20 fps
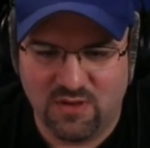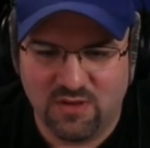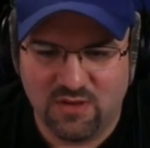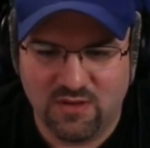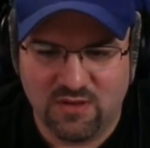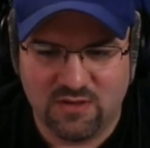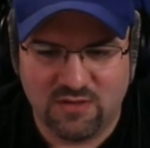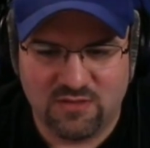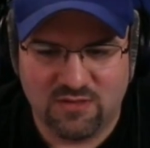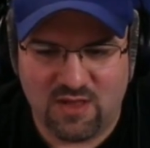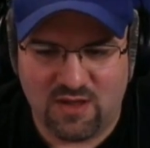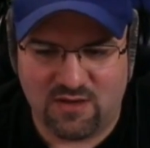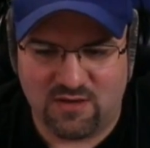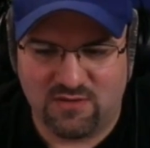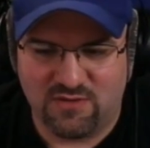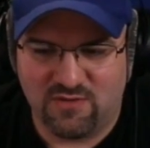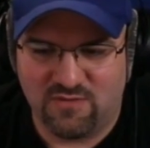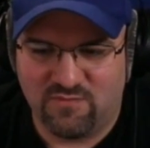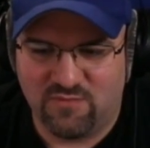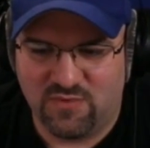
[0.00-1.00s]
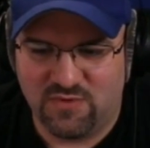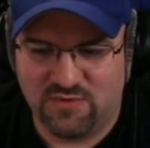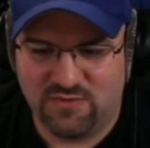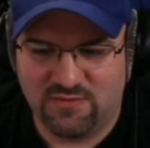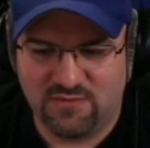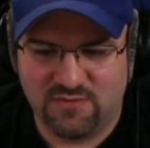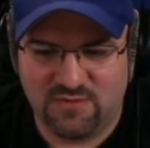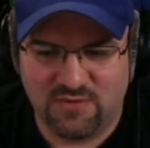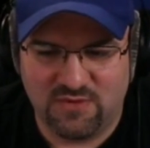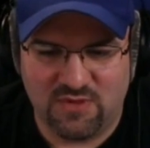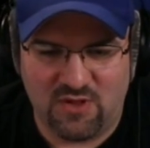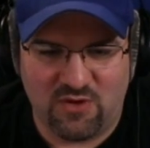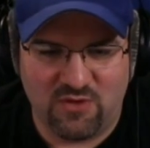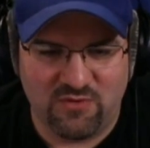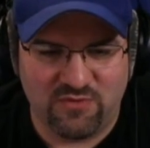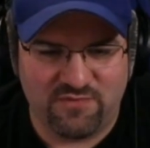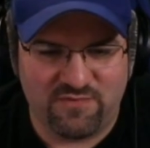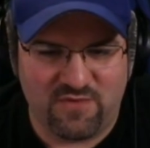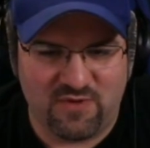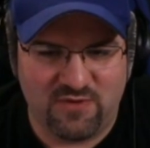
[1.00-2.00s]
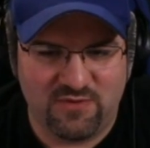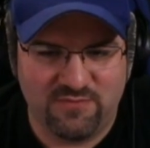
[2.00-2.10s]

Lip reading: That kind of stuff. But no, it was fun.